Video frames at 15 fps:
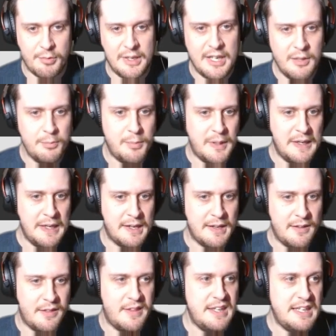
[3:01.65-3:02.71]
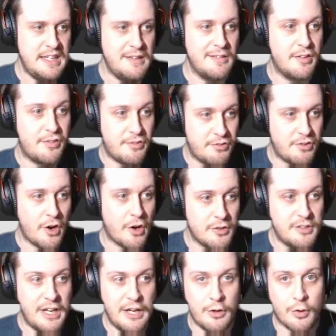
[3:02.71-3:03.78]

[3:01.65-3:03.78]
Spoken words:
We can pick the start date,